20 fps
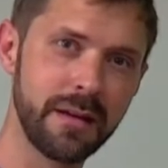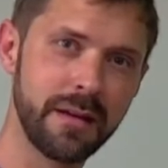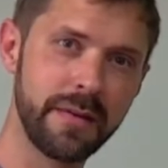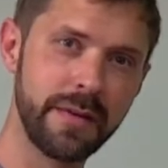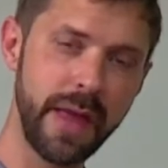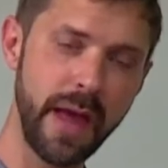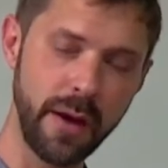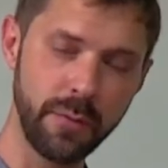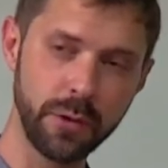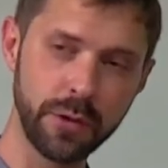
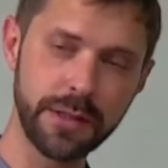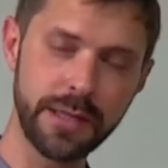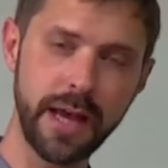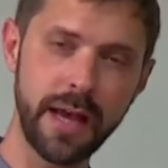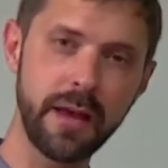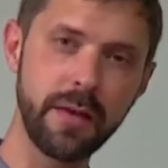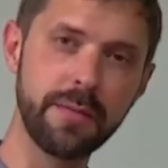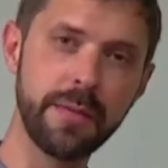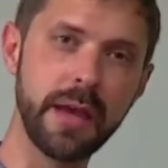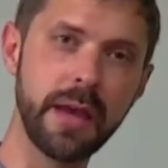that will
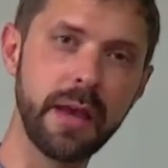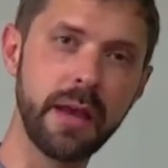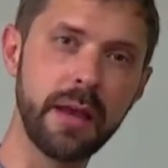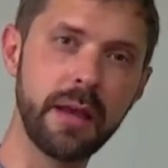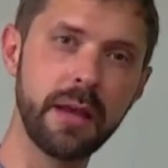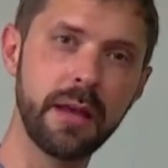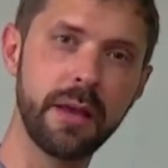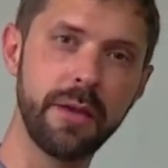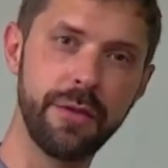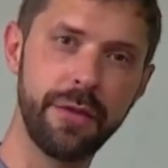tell me
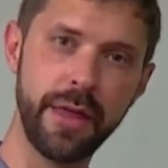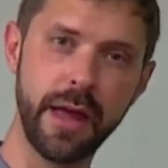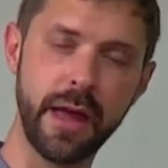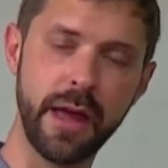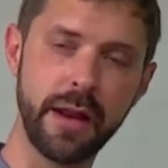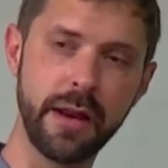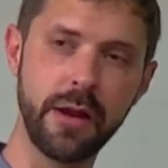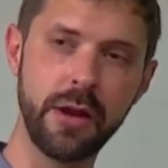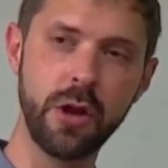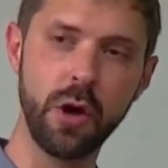
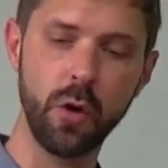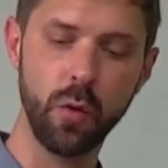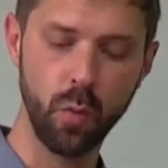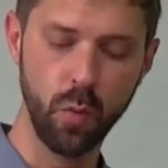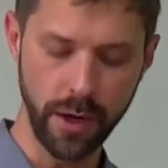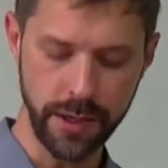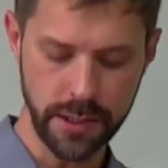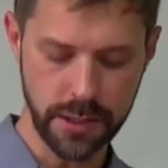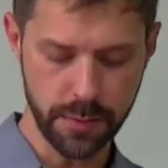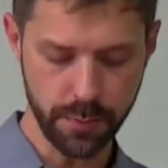then
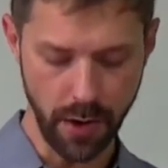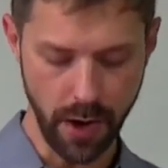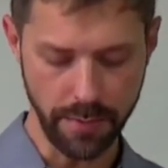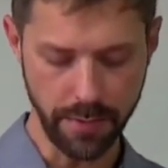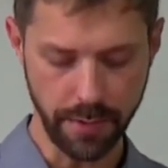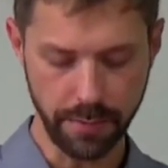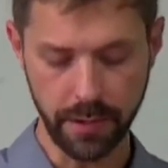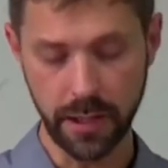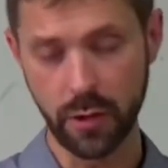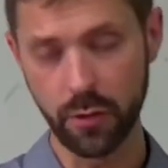what is
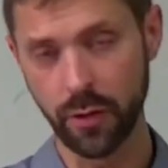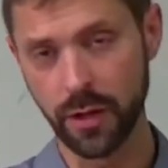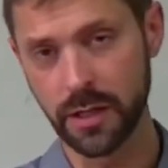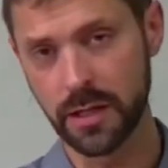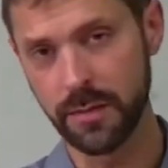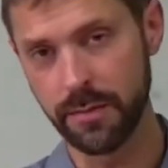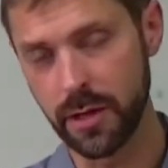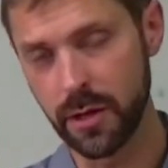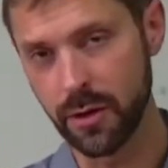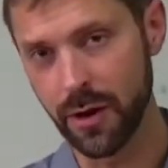probably going to
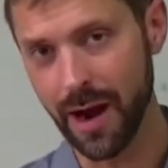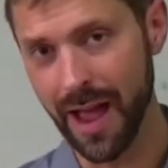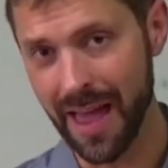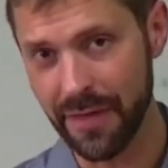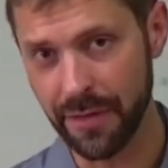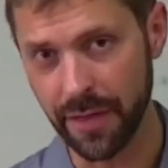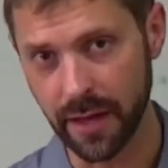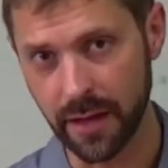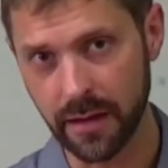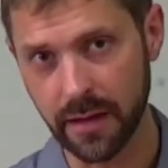be your
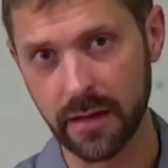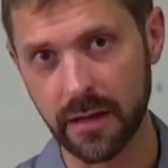ethic.